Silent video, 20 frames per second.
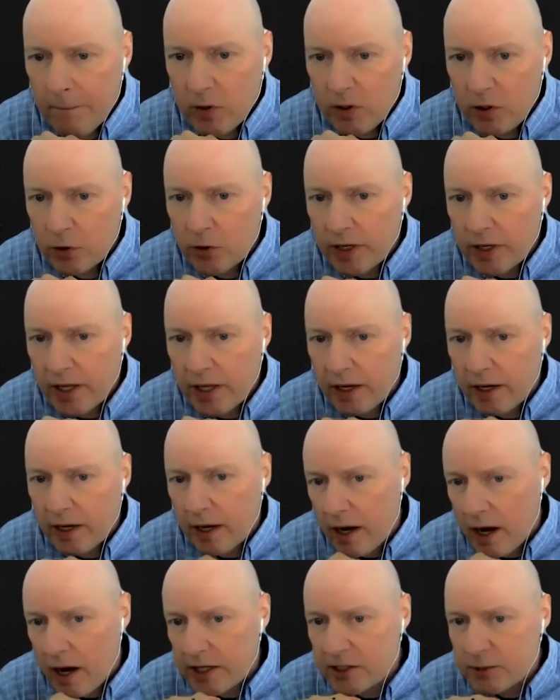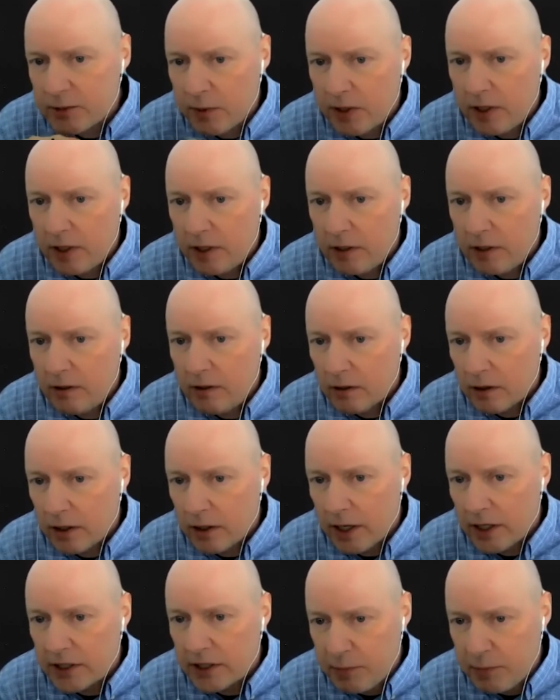You can get a high-speed,
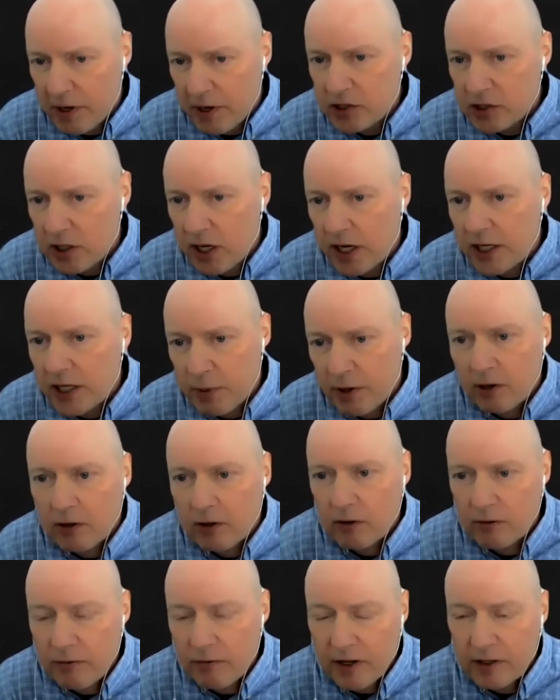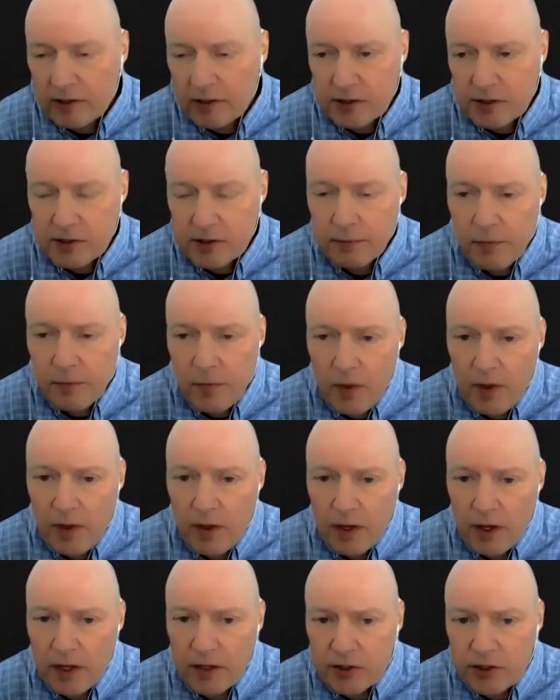specialized parallel file system,
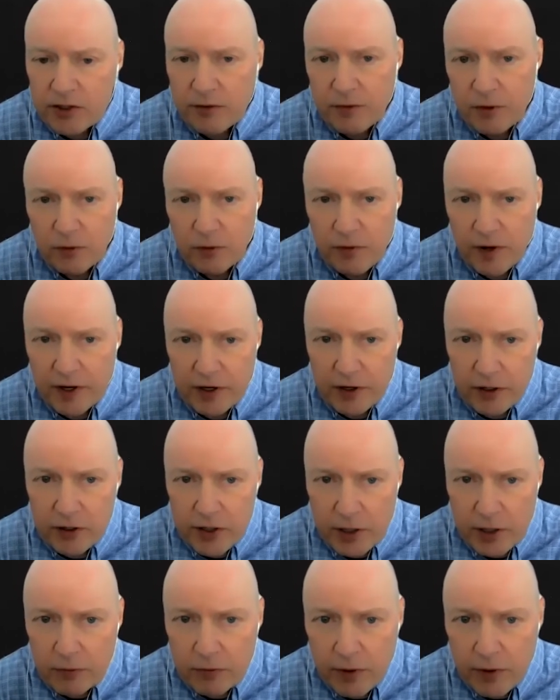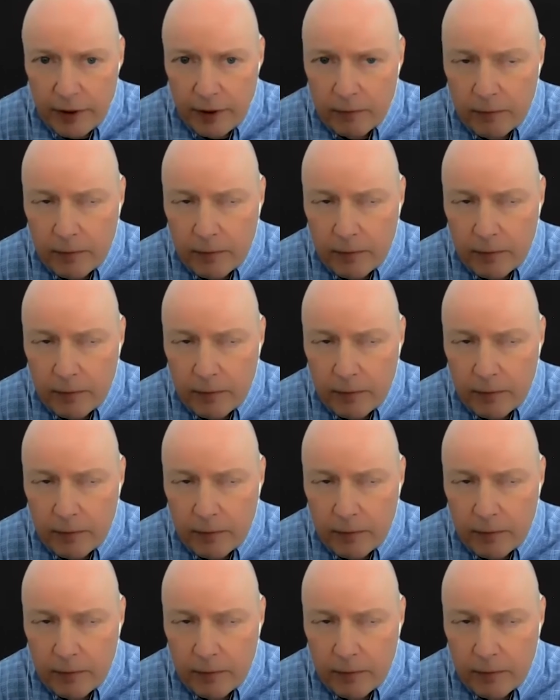and there's a few vendors out there.